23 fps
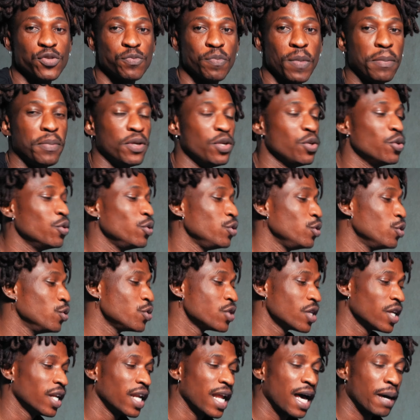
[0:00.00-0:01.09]
maybe you
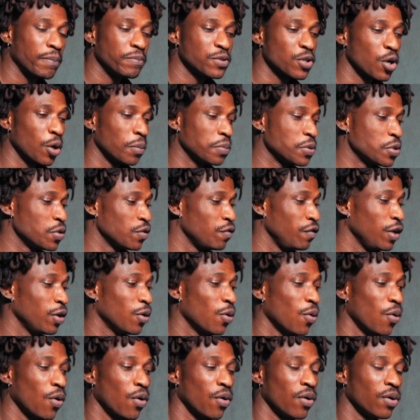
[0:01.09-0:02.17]
use a laptop to
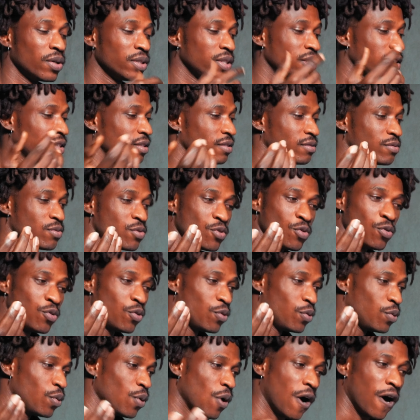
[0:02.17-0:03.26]
record,
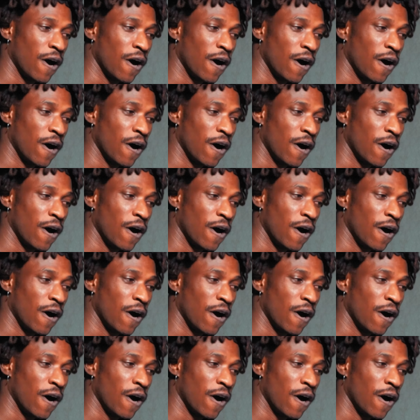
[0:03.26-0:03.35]
to